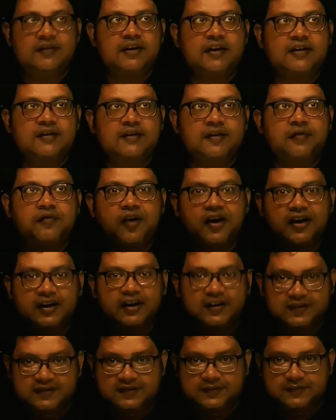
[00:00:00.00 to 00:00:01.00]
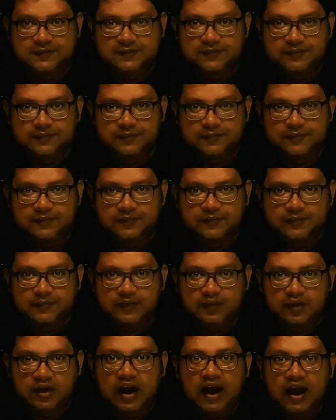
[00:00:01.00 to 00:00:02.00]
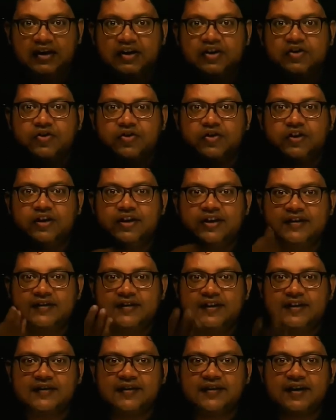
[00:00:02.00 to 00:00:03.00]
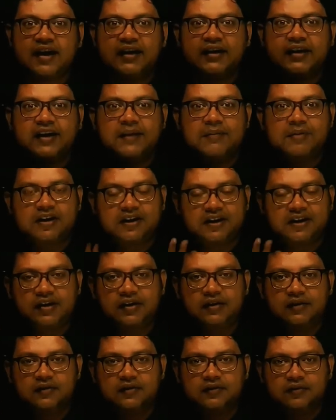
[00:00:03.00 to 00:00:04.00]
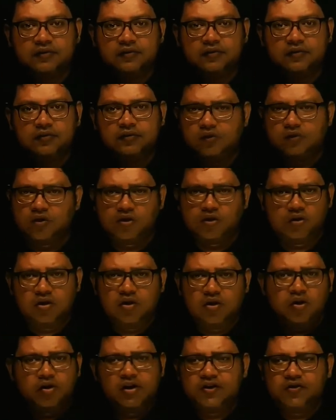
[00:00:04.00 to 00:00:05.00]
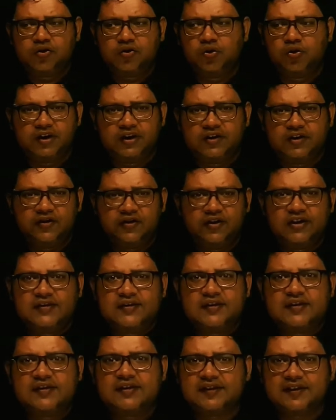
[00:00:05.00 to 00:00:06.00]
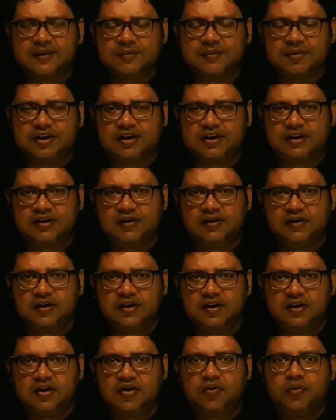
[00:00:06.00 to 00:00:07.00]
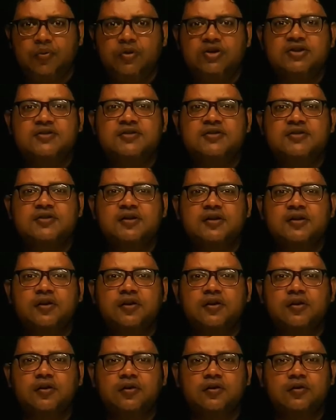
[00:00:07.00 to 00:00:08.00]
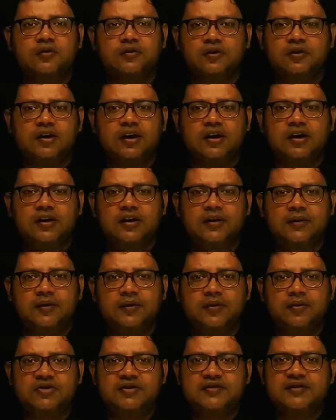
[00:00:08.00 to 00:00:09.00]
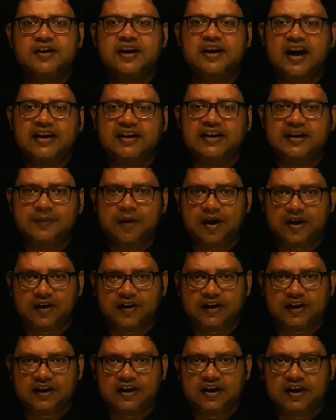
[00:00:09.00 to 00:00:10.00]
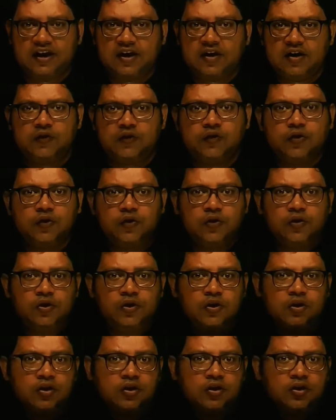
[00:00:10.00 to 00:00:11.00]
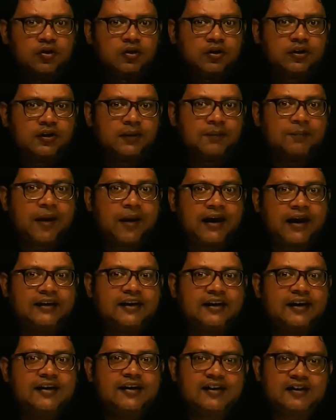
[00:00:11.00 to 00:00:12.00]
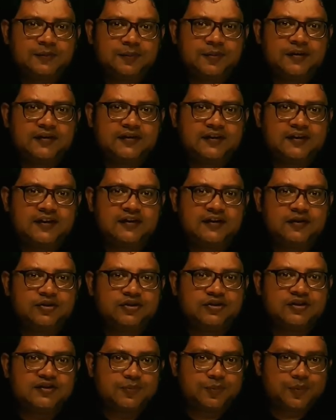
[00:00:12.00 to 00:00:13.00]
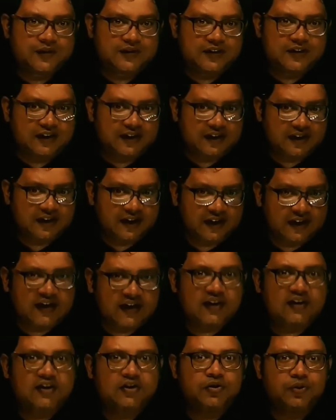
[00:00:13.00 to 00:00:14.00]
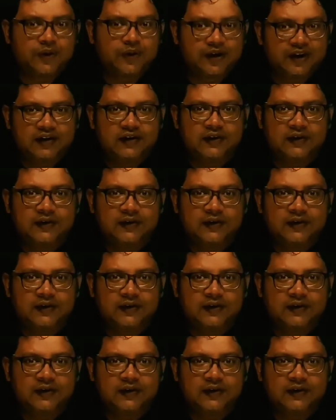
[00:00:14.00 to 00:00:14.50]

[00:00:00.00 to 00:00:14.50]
it's a fungus and it releases a chemical on its own. It releases a chemical which is an antibiotic. So the bacterial species which is present near to it,